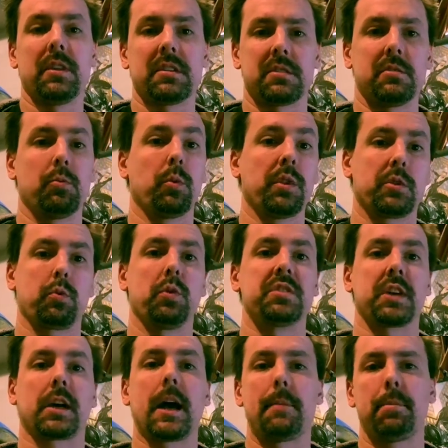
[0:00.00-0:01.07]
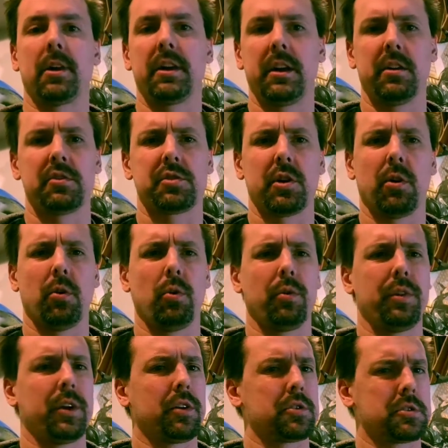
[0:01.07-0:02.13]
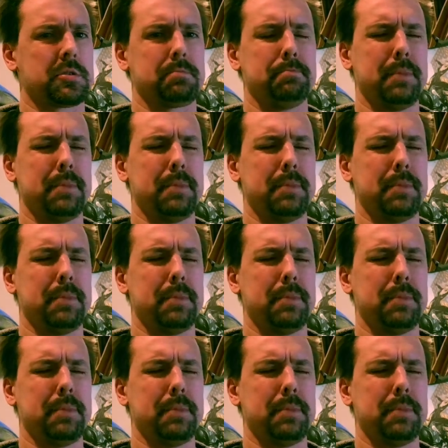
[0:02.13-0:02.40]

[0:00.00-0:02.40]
This one's a couple of years old and there's